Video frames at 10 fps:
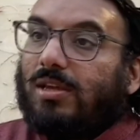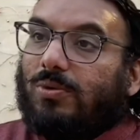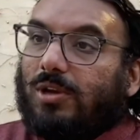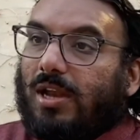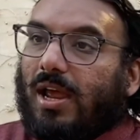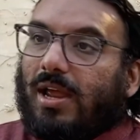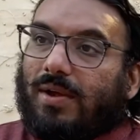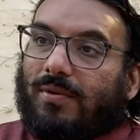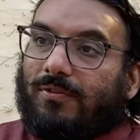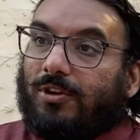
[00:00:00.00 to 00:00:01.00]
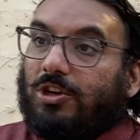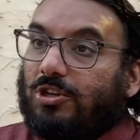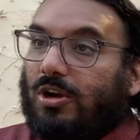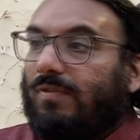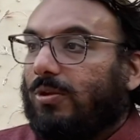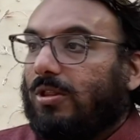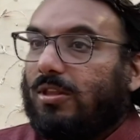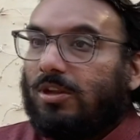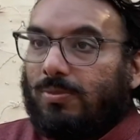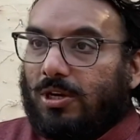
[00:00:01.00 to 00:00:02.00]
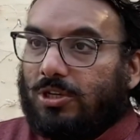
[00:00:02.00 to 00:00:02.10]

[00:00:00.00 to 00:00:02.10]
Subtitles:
we're going to finish it off with a little bit of